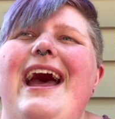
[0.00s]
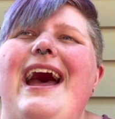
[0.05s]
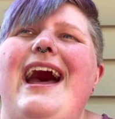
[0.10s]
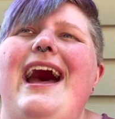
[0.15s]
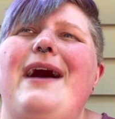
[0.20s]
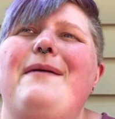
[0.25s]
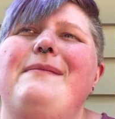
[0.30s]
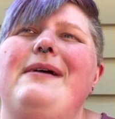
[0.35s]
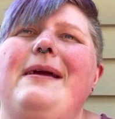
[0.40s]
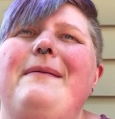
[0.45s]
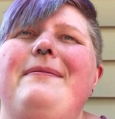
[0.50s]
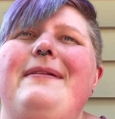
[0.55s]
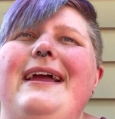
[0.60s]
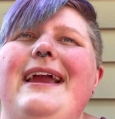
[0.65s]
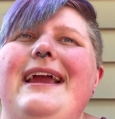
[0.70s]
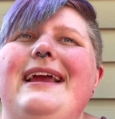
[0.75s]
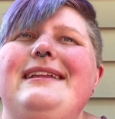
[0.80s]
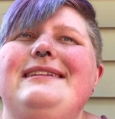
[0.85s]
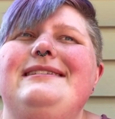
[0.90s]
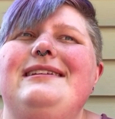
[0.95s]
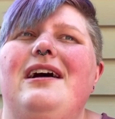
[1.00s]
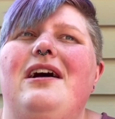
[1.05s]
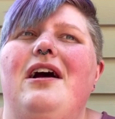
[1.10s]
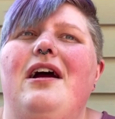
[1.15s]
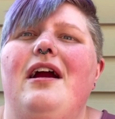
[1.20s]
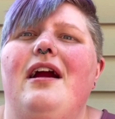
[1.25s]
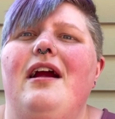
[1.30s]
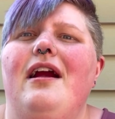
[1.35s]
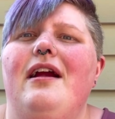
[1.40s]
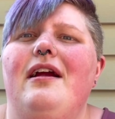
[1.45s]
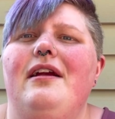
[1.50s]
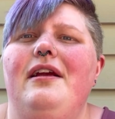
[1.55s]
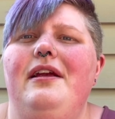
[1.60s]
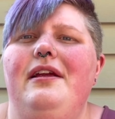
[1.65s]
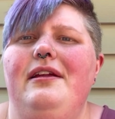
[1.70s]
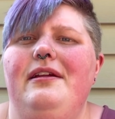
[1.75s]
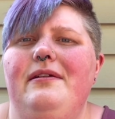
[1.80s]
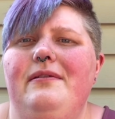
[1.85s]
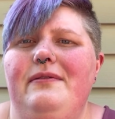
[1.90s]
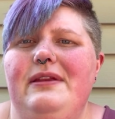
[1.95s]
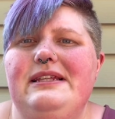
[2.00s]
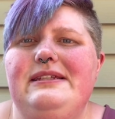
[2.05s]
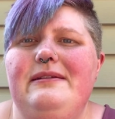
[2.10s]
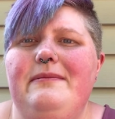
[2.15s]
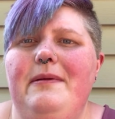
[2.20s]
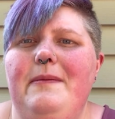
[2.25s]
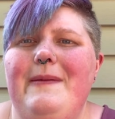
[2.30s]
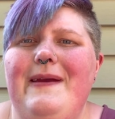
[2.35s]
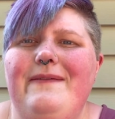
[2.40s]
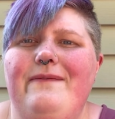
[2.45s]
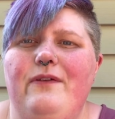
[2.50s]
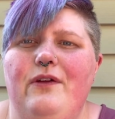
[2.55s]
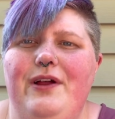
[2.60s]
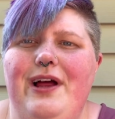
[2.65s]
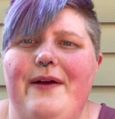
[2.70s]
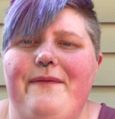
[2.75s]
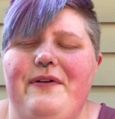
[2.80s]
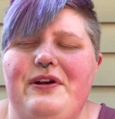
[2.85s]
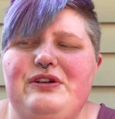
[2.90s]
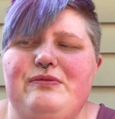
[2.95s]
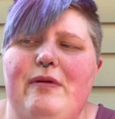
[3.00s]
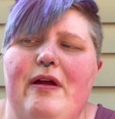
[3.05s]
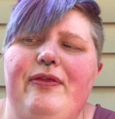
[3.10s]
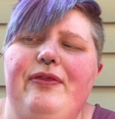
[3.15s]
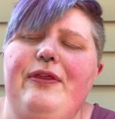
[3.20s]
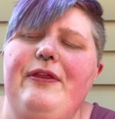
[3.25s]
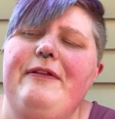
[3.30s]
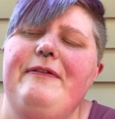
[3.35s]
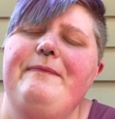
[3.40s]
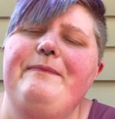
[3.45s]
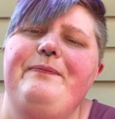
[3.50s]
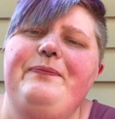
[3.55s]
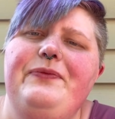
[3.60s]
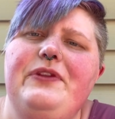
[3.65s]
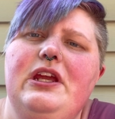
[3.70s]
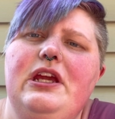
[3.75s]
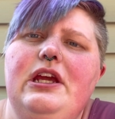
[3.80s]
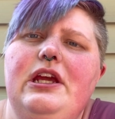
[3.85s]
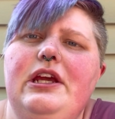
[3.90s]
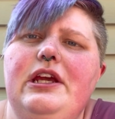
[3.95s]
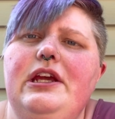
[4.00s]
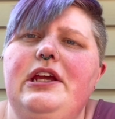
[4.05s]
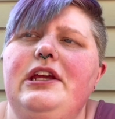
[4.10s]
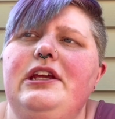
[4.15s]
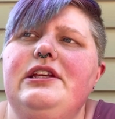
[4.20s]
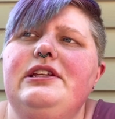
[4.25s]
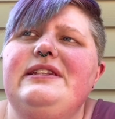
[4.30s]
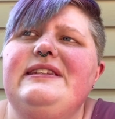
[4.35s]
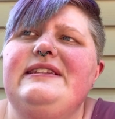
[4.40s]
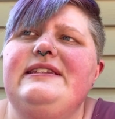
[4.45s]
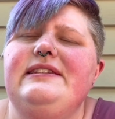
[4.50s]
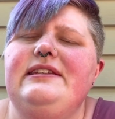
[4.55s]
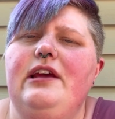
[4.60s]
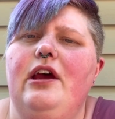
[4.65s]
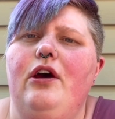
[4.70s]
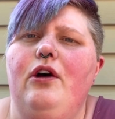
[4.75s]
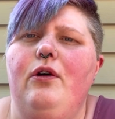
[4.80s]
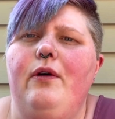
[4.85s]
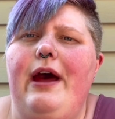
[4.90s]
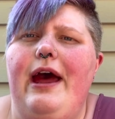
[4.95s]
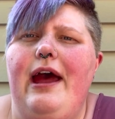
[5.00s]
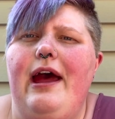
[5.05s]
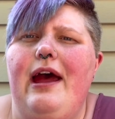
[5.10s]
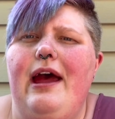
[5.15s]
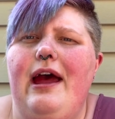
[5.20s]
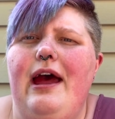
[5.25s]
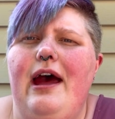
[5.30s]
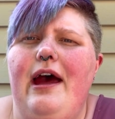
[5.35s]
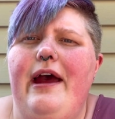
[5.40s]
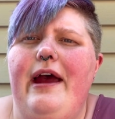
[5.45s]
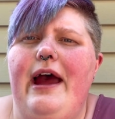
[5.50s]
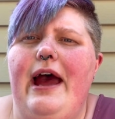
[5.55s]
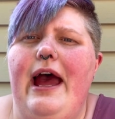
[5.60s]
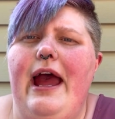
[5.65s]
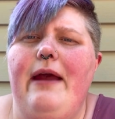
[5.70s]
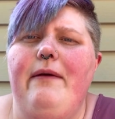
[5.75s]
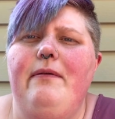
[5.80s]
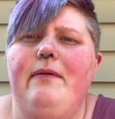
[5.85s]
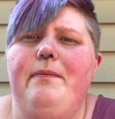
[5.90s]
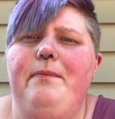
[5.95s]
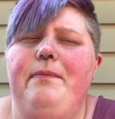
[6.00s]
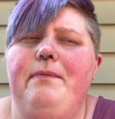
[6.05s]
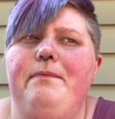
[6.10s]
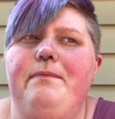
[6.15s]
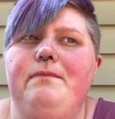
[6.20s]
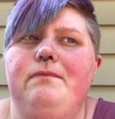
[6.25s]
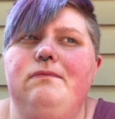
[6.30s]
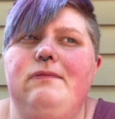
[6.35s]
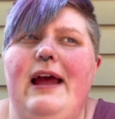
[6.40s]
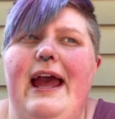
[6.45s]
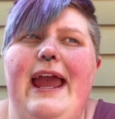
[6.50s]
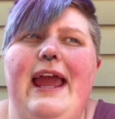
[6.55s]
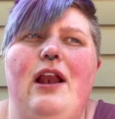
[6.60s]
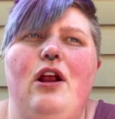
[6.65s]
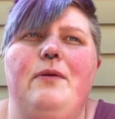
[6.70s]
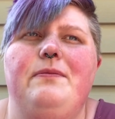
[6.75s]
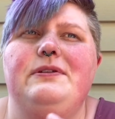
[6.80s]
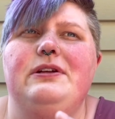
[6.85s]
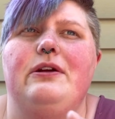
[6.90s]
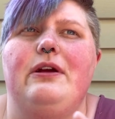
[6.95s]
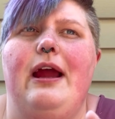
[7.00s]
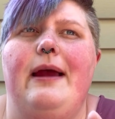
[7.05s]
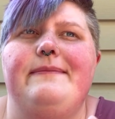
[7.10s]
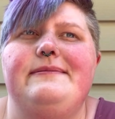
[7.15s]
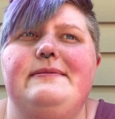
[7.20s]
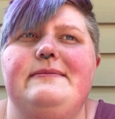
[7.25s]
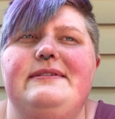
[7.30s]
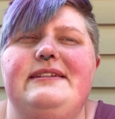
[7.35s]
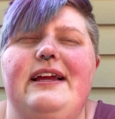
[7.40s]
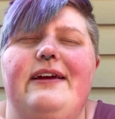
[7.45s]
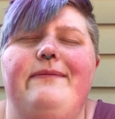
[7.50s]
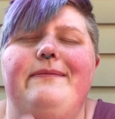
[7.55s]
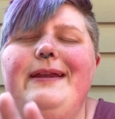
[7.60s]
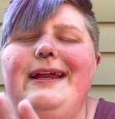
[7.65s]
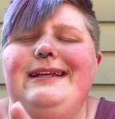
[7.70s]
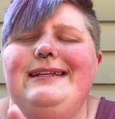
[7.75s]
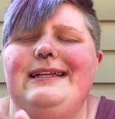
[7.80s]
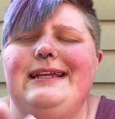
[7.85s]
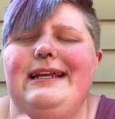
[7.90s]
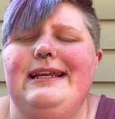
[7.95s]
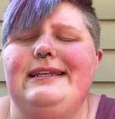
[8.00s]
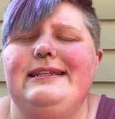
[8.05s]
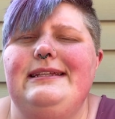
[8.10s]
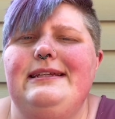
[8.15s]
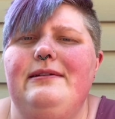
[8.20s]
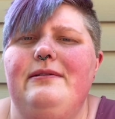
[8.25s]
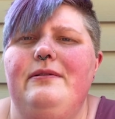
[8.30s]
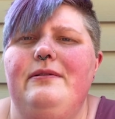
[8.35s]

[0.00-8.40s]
My plans are, this would be my full coverage month. So I had hoped to grab some stuff, but I didn't.